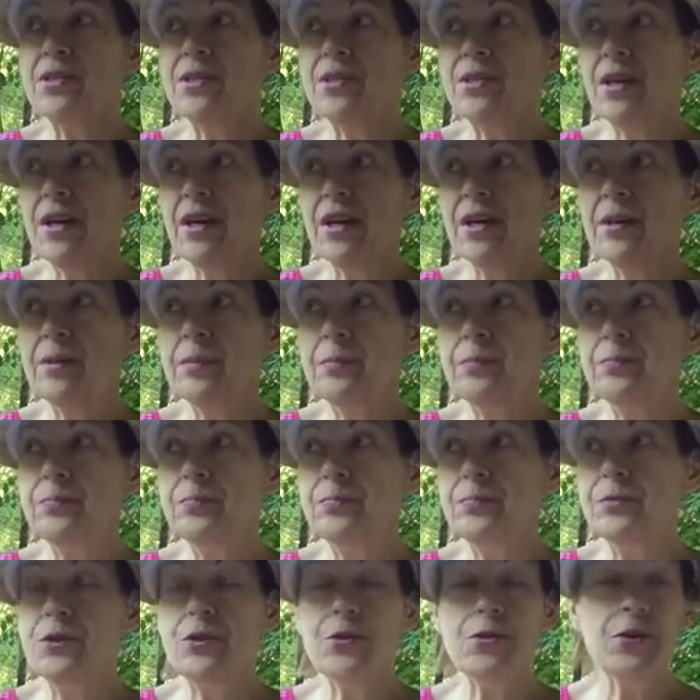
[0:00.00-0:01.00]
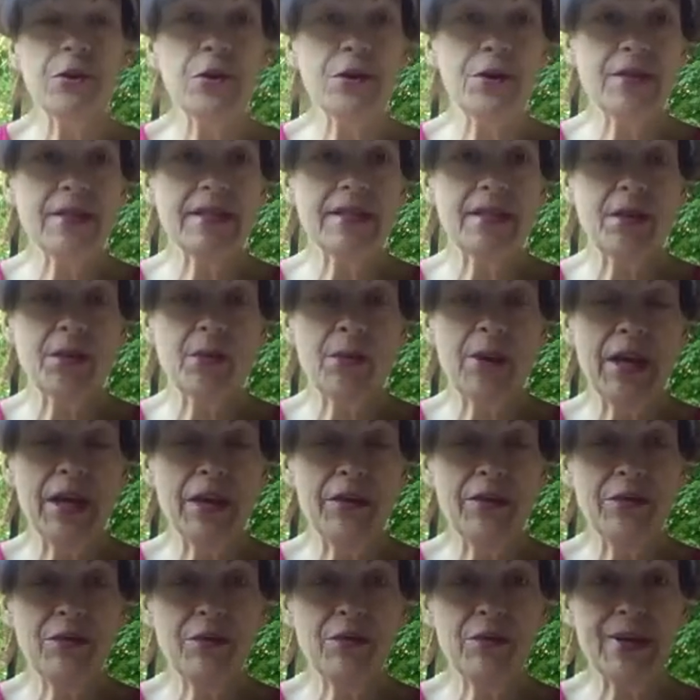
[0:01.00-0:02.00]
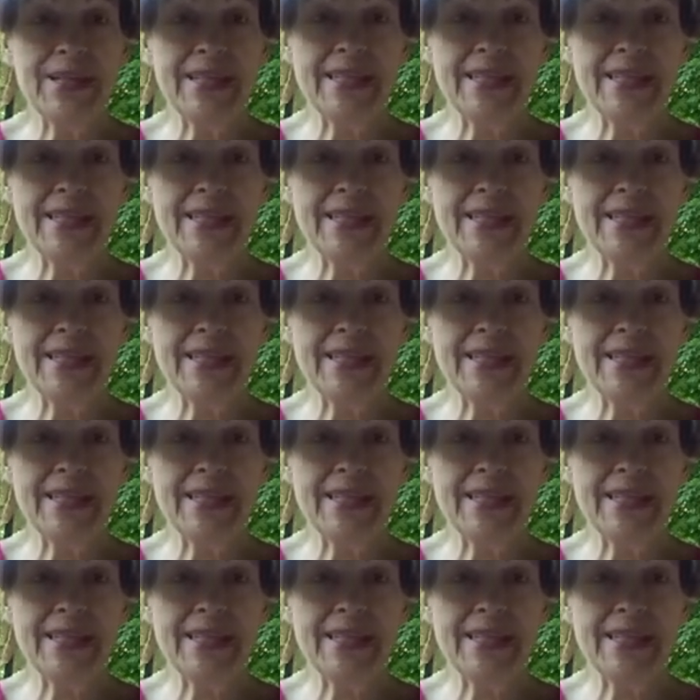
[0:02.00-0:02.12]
2/3 of the way through a